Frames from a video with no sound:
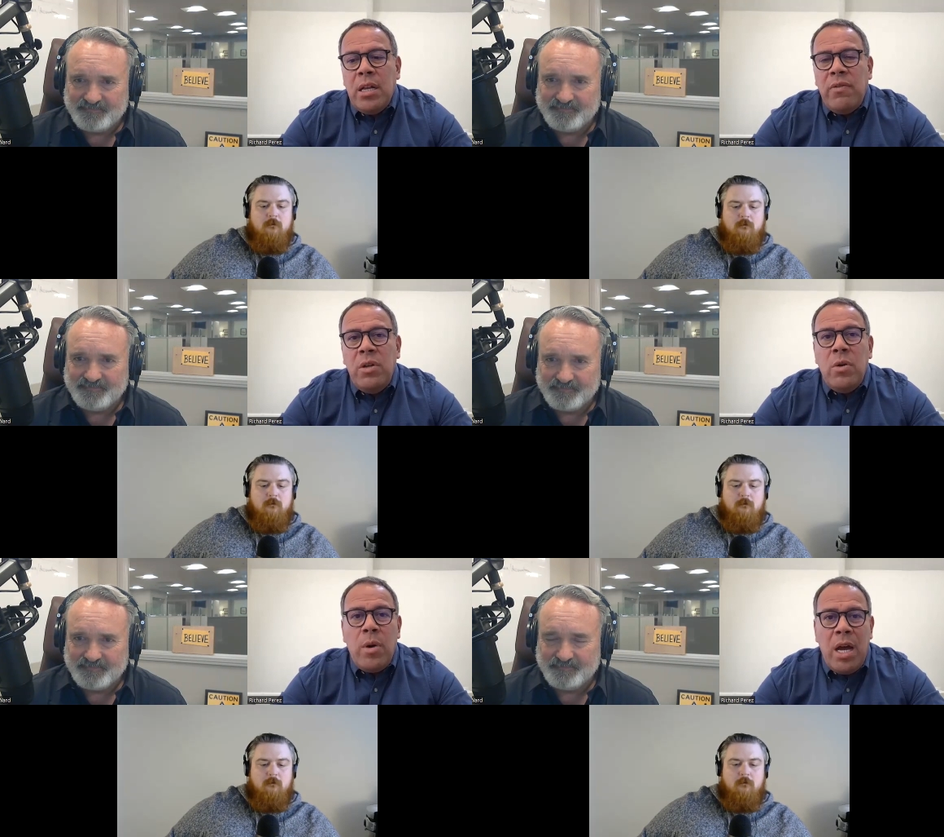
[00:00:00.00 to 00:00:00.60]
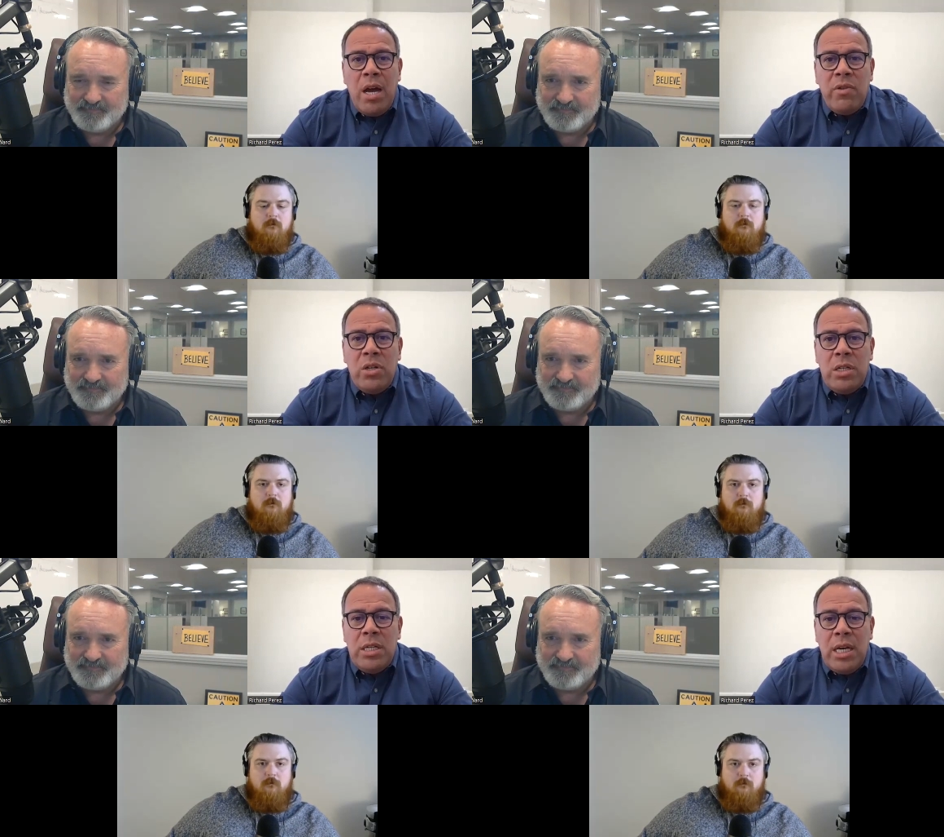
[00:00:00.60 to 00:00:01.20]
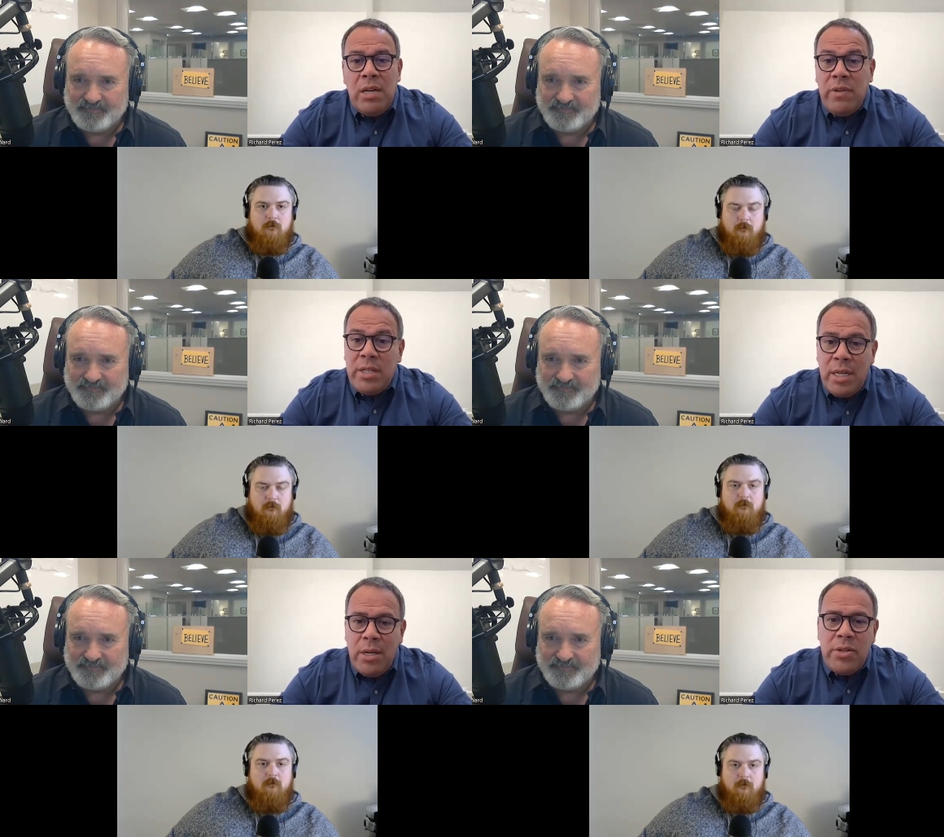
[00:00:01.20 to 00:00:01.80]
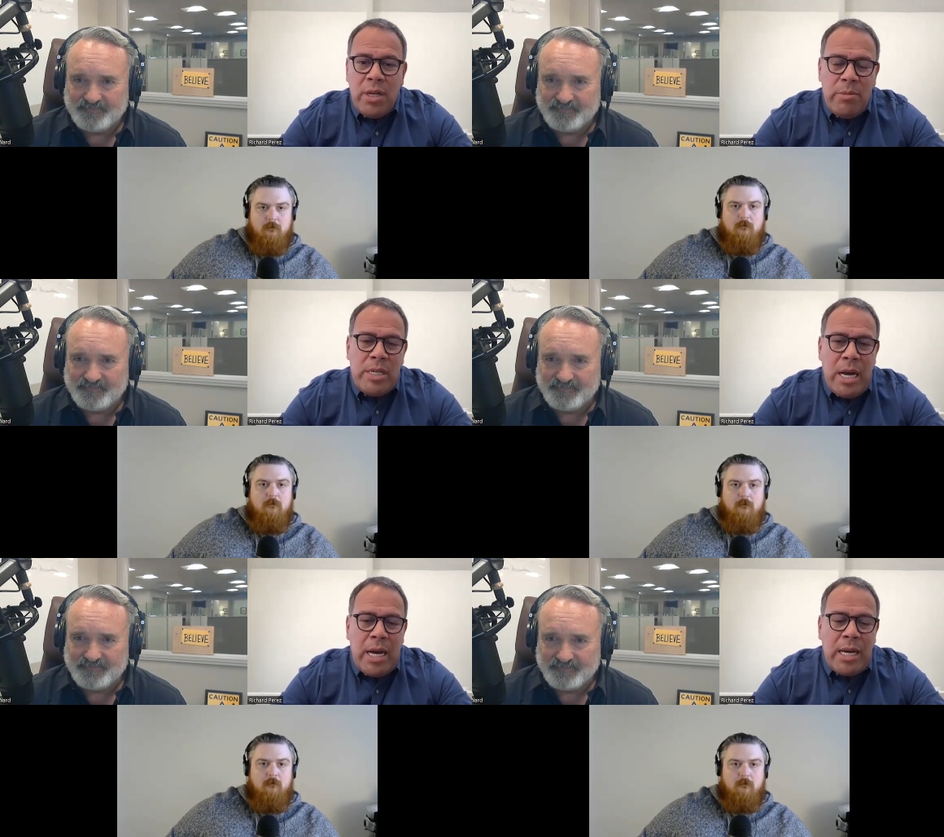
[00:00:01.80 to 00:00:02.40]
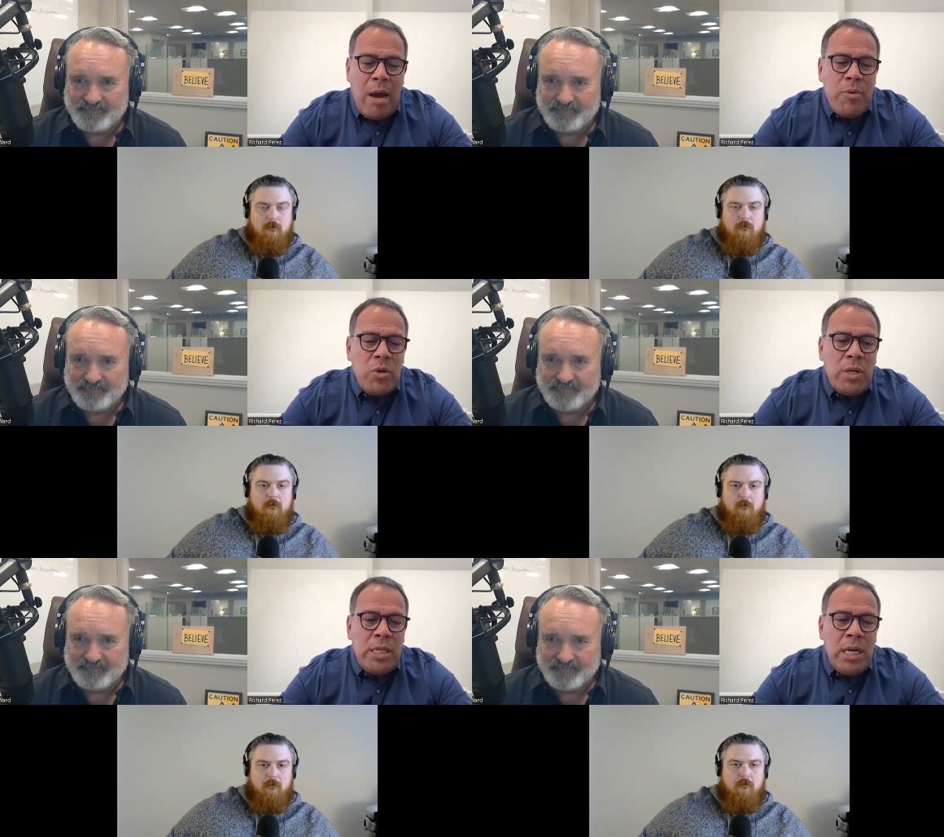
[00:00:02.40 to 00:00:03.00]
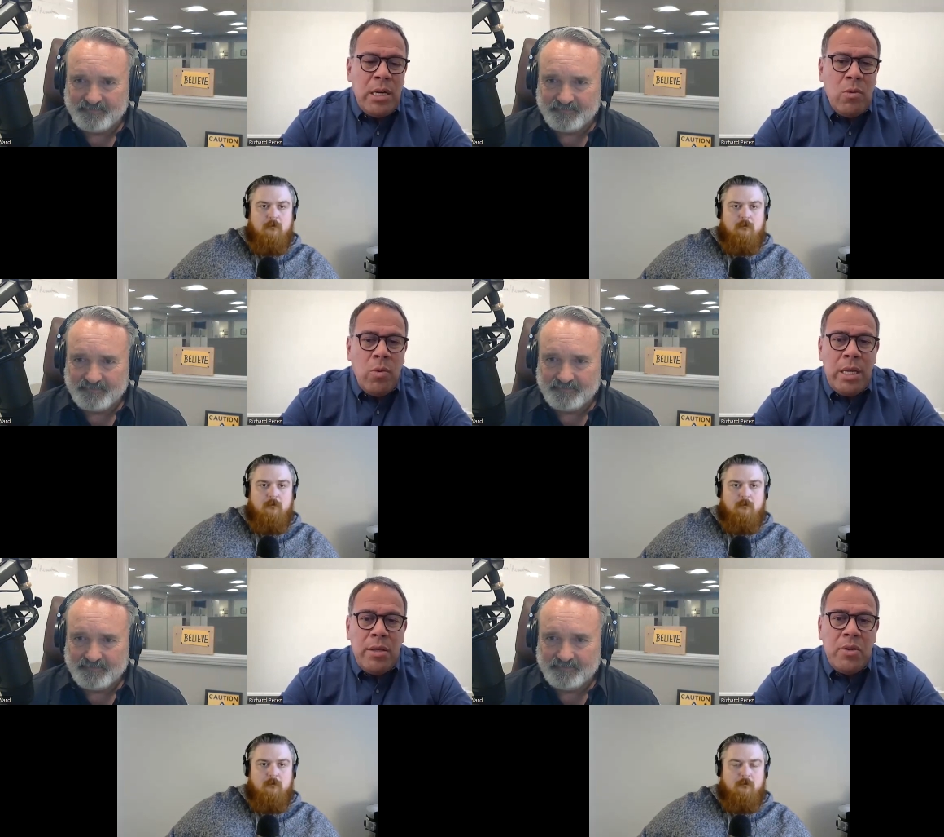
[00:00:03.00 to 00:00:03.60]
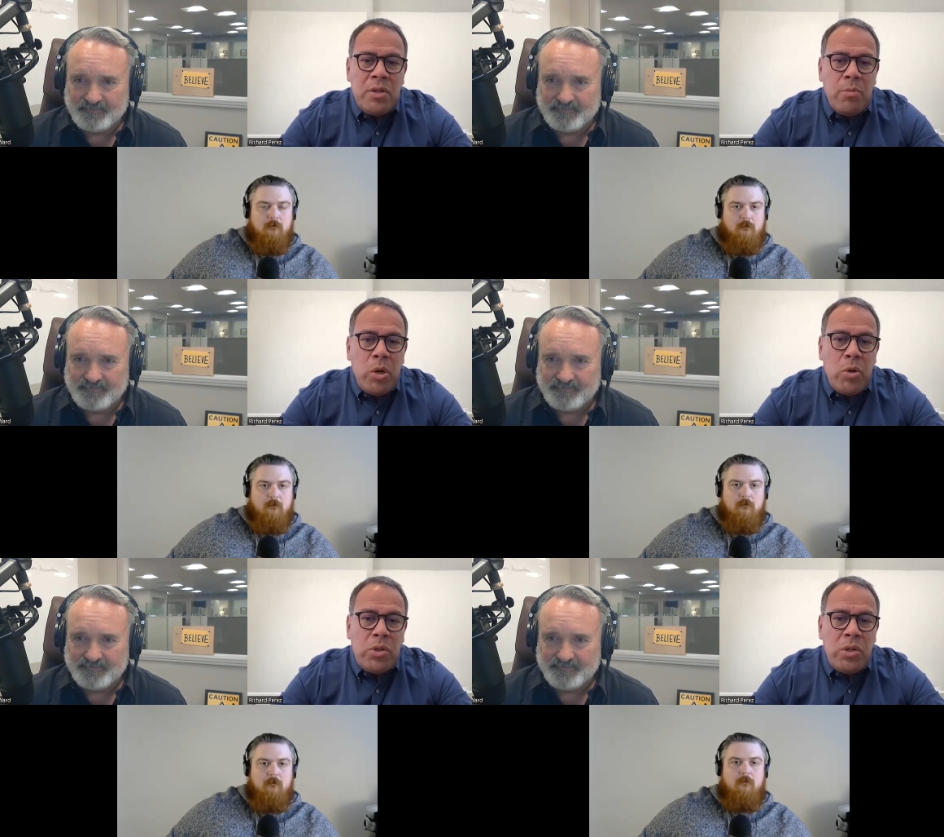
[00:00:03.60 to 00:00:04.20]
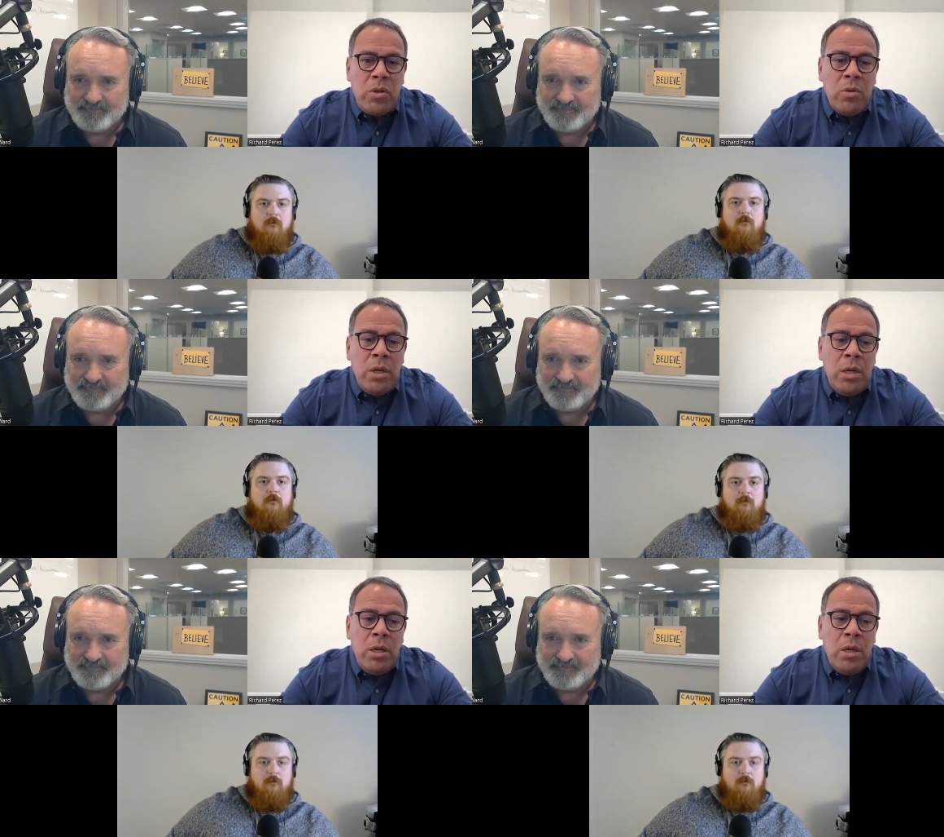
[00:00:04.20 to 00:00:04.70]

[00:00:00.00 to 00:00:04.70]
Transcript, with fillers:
Speaker 1: If you don't have good data, if the sales team's not capturing data in the way that they're supposed to,